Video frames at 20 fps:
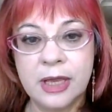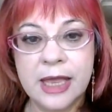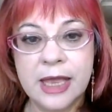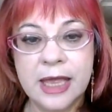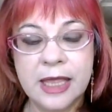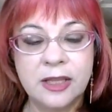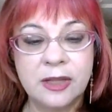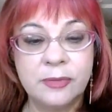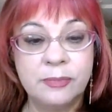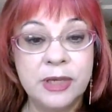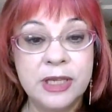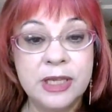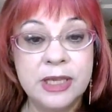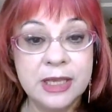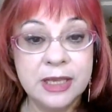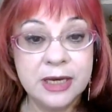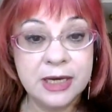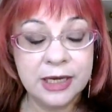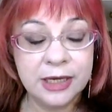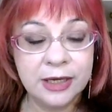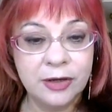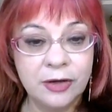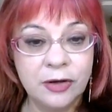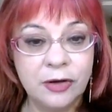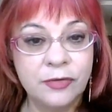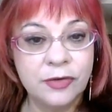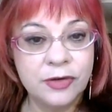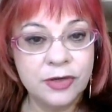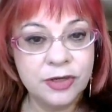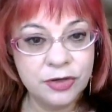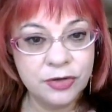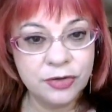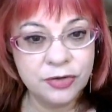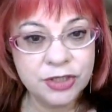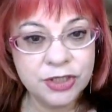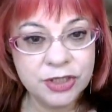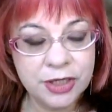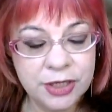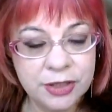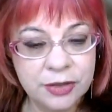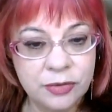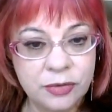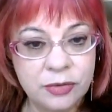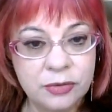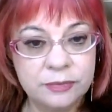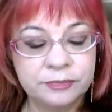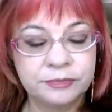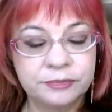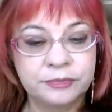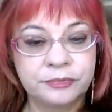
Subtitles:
and the beginning of a new cycle.